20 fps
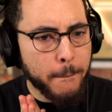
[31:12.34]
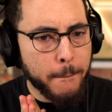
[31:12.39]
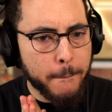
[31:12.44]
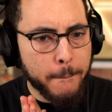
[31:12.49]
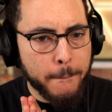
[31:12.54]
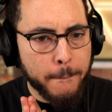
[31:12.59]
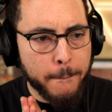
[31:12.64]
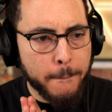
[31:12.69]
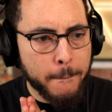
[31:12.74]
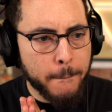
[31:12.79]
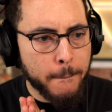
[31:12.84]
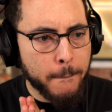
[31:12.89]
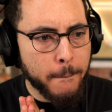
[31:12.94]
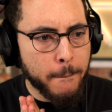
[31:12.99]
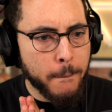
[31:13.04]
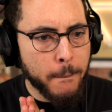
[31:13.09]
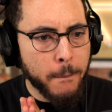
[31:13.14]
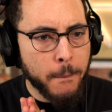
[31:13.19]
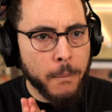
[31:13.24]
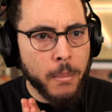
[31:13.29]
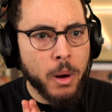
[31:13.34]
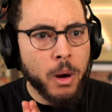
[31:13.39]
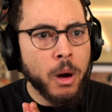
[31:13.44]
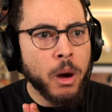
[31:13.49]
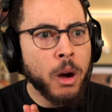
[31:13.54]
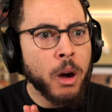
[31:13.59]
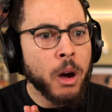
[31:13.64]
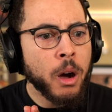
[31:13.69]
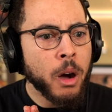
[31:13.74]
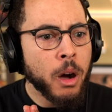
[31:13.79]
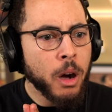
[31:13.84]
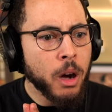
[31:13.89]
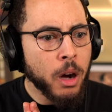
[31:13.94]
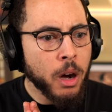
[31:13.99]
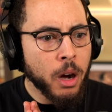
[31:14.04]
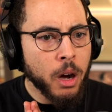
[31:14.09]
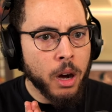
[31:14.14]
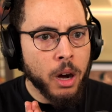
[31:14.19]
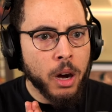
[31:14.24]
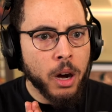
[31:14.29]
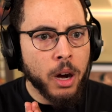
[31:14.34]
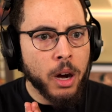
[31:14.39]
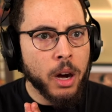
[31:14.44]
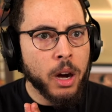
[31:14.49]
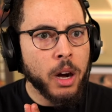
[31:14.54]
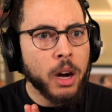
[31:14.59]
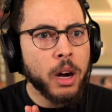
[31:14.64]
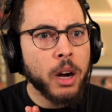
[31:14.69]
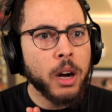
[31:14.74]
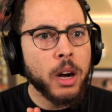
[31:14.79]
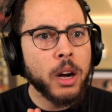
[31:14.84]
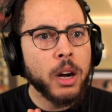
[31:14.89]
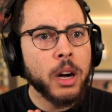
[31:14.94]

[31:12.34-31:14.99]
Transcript: No one is speaking in this clip.